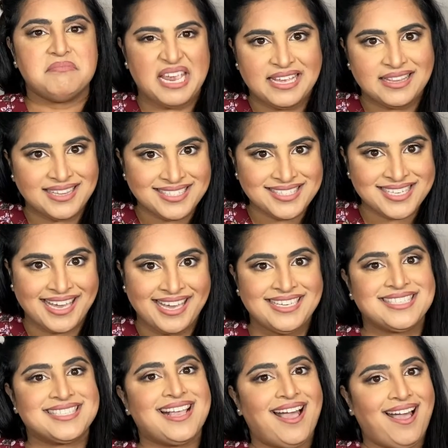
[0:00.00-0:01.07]
In this
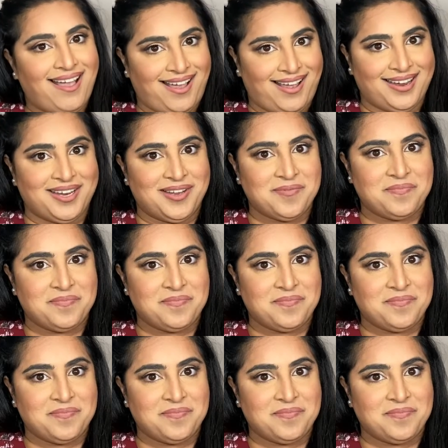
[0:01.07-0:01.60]
case, I.